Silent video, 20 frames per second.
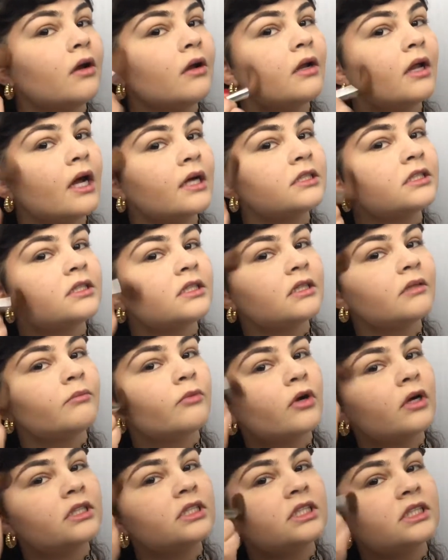Actually, the
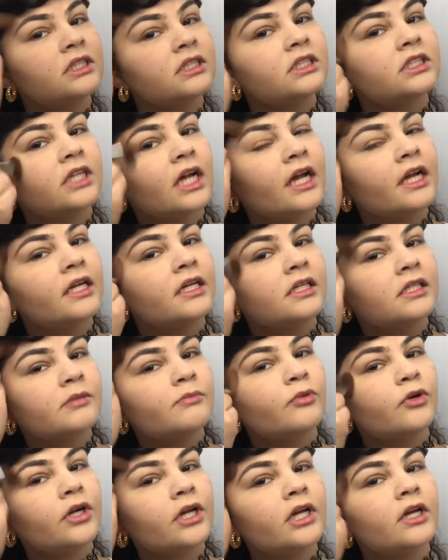bronzing shade is
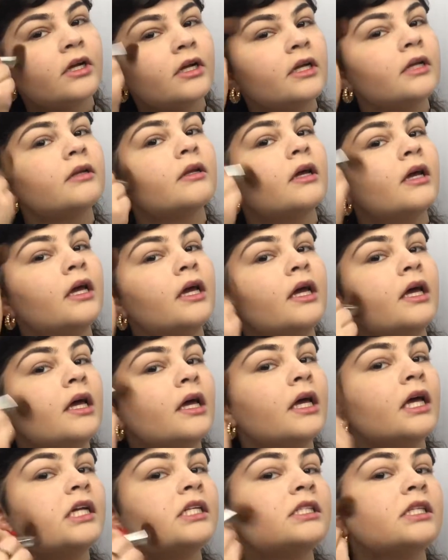pretty good.
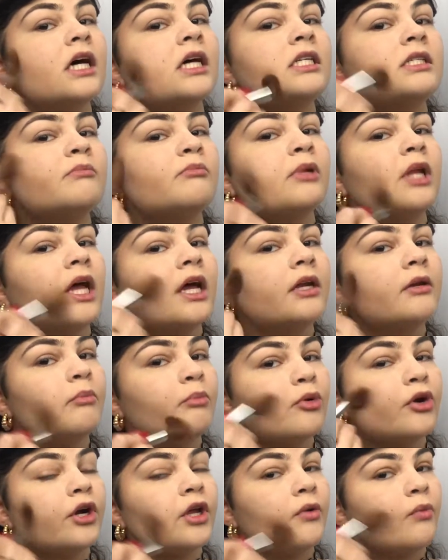It does blend
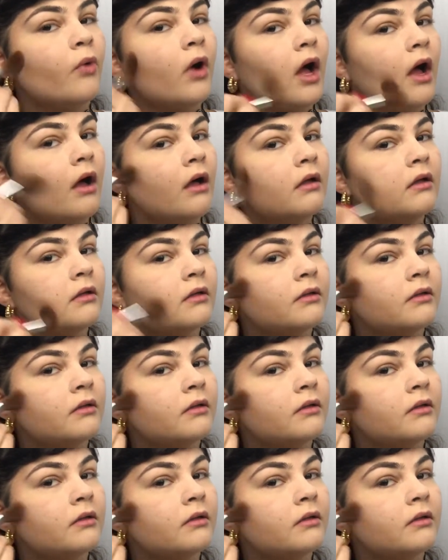pretty well.